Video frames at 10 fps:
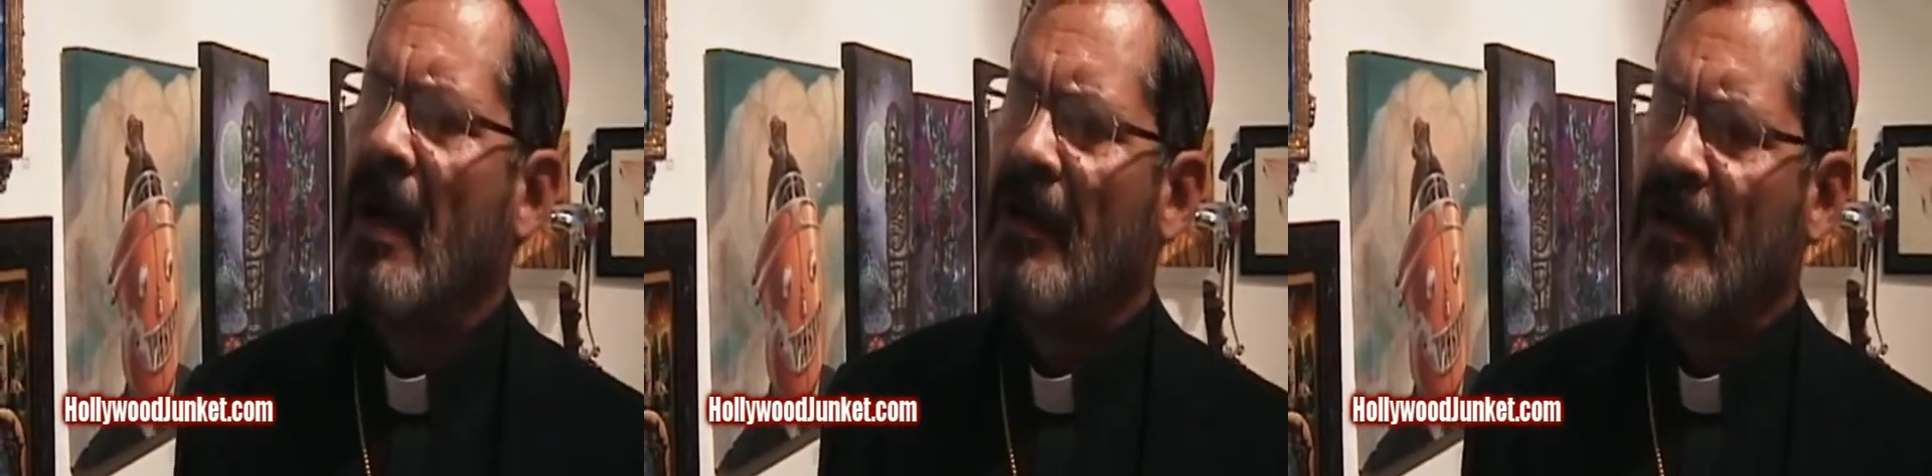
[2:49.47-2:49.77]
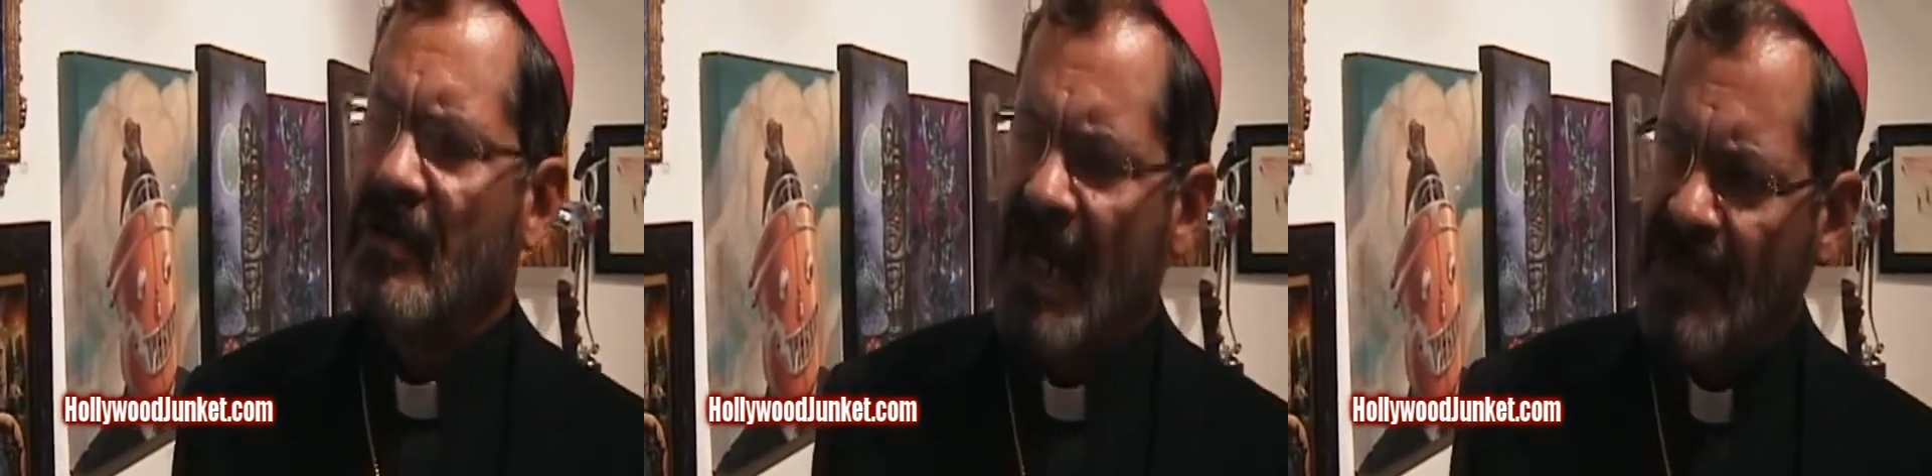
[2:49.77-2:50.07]
the
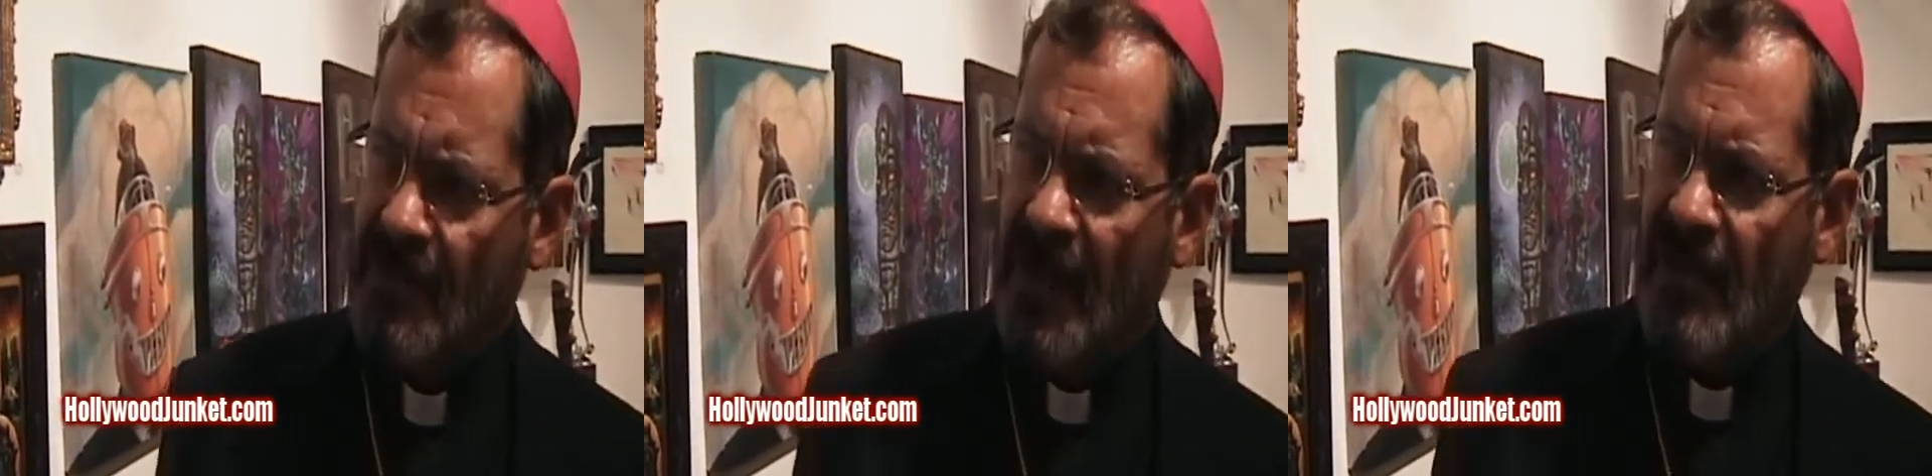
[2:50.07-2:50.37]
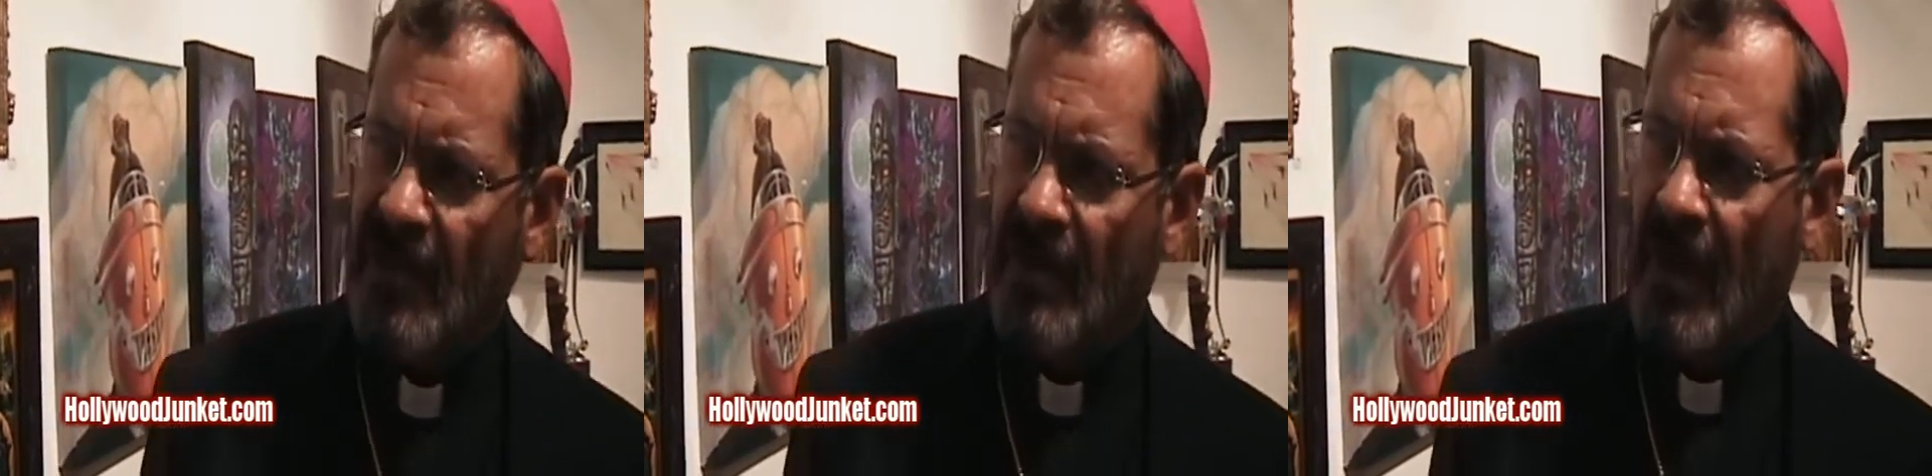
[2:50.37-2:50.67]

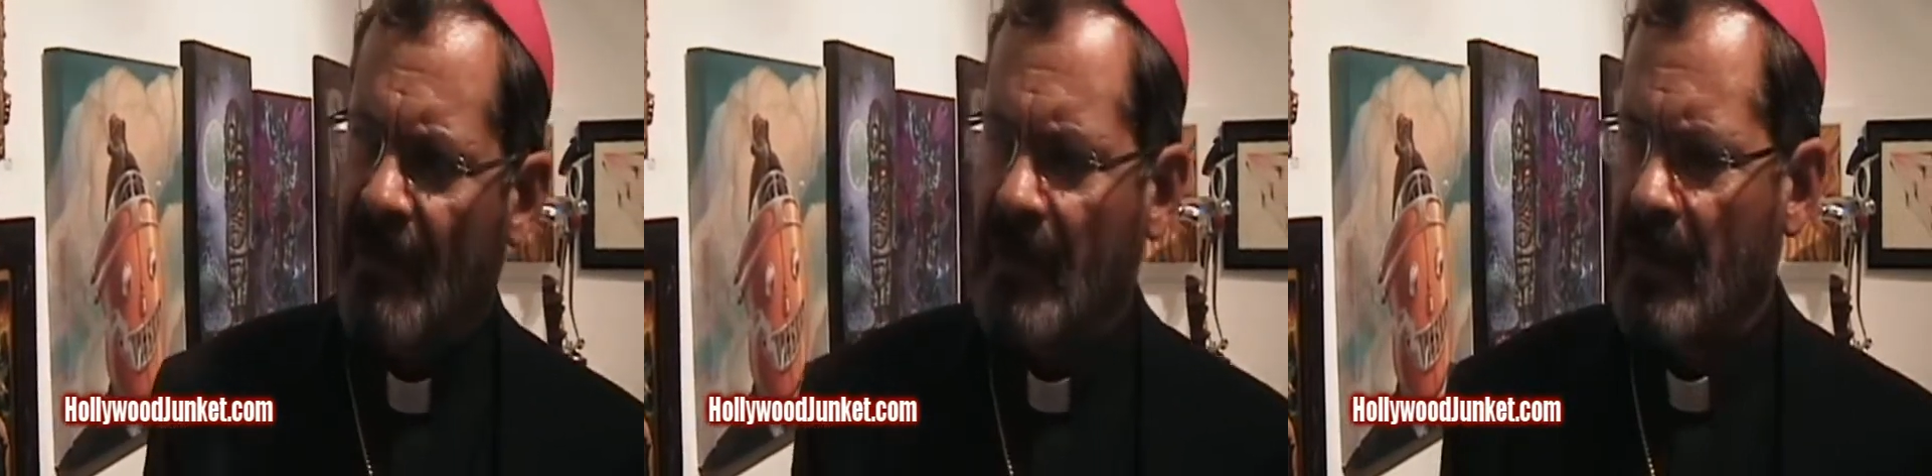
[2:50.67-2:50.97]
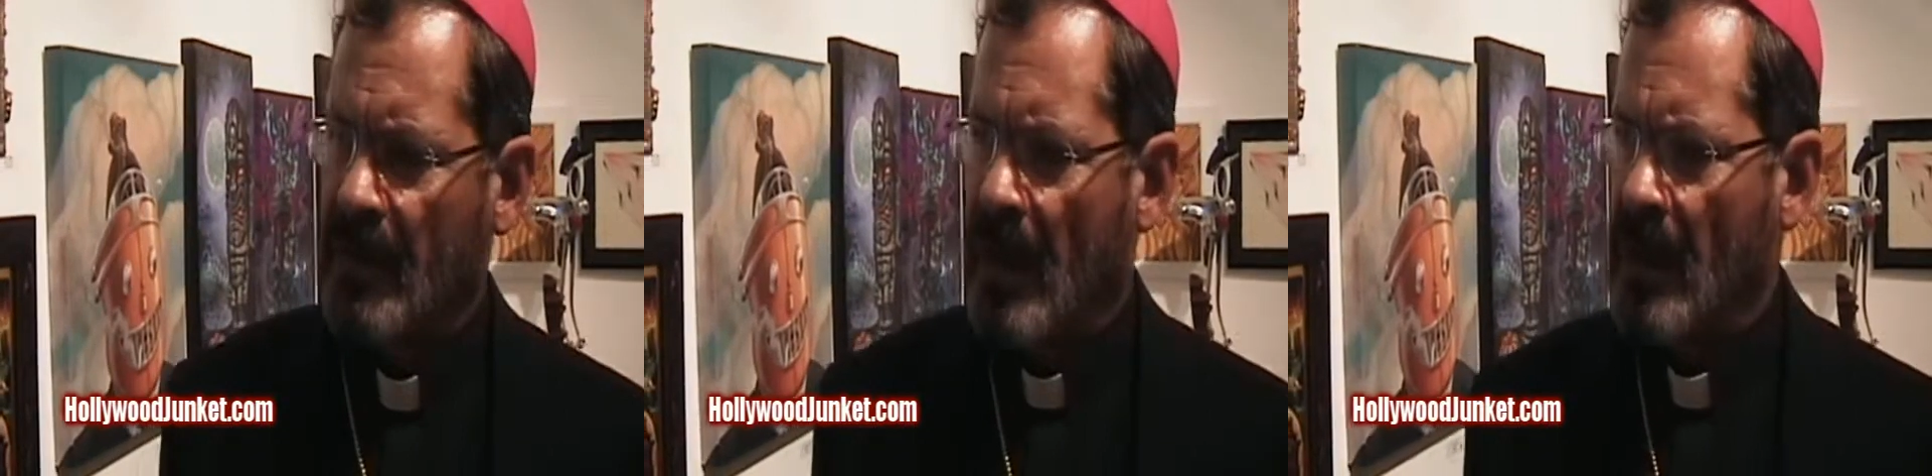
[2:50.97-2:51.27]
transformation of her
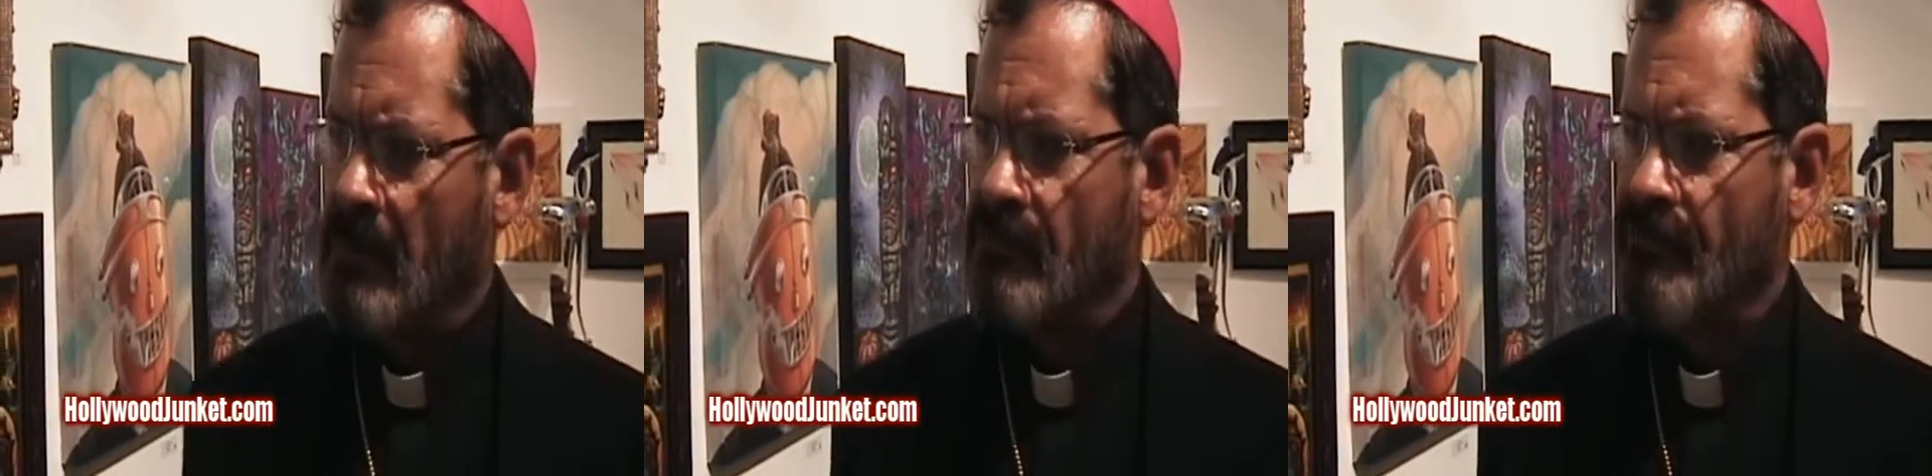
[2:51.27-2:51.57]
um,